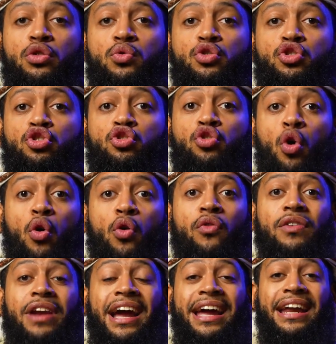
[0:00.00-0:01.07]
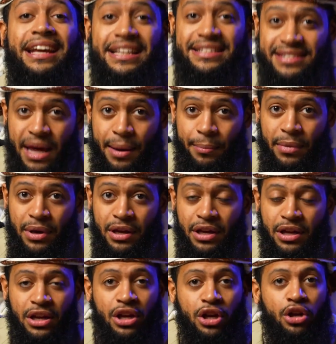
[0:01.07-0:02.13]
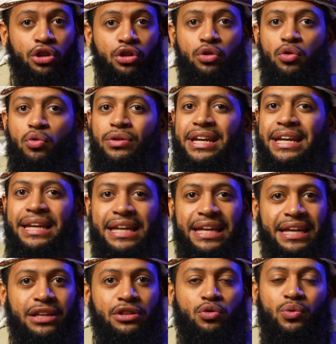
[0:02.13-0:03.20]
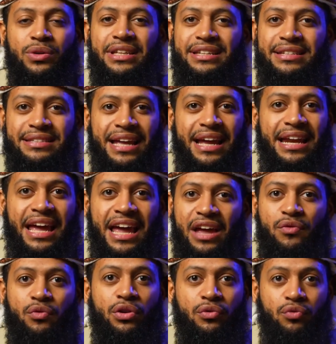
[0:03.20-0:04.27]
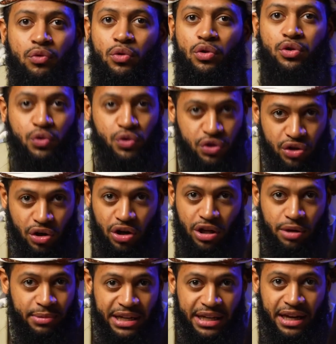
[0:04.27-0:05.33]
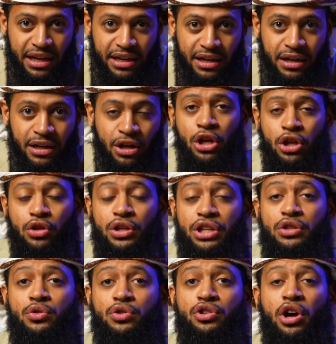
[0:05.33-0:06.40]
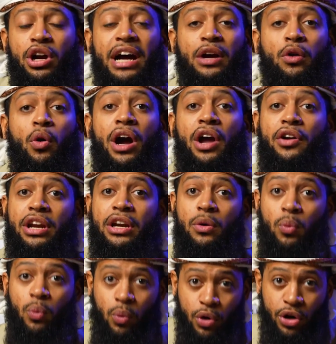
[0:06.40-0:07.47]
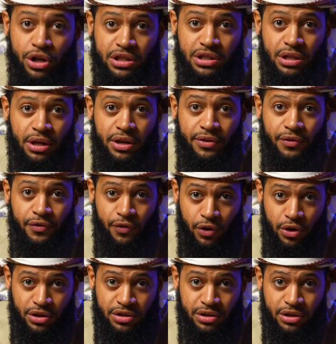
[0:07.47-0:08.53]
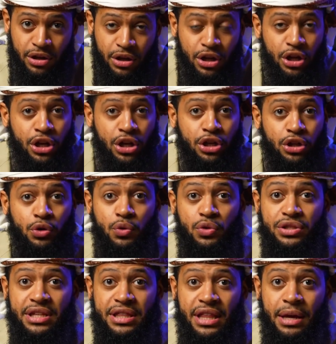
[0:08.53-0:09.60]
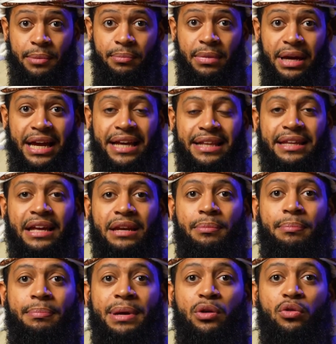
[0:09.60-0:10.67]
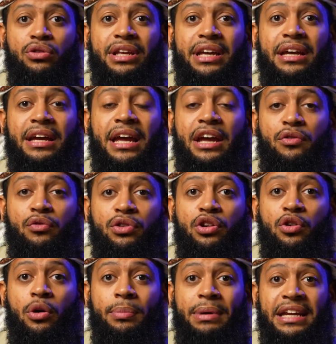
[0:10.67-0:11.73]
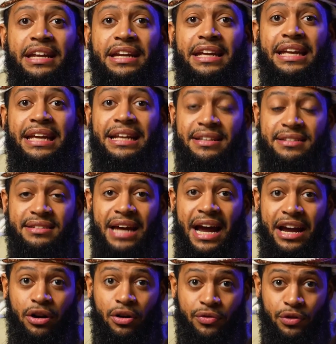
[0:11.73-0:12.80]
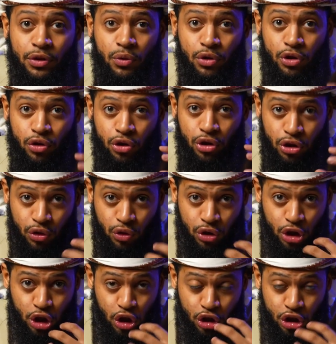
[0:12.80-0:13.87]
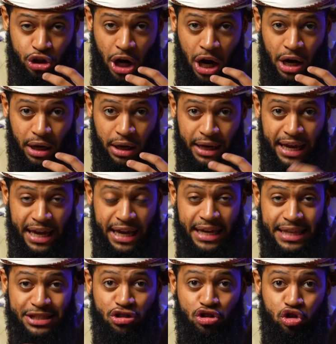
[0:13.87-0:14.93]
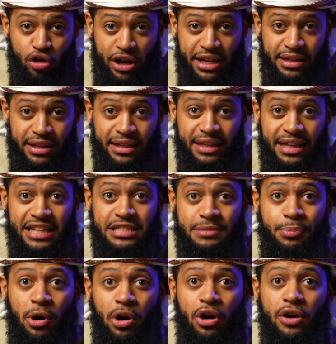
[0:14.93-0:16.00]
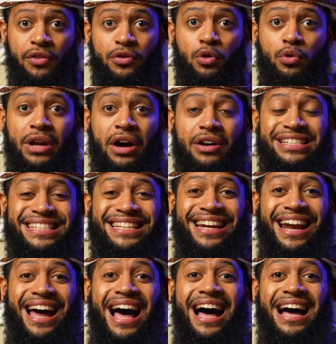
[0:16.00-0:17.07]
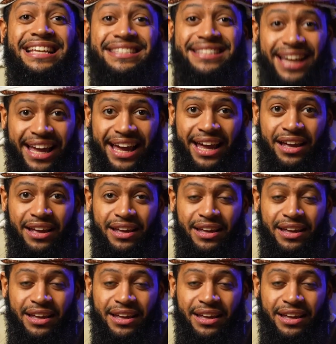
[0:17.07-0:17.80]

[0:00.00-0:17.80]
you solve like an exam. You don't need to understand every rule to start communicating. You need to start acquiring words first, using them, and then building a real ability inside of you, your tongue, a trait that is part of you now. Is rasikh,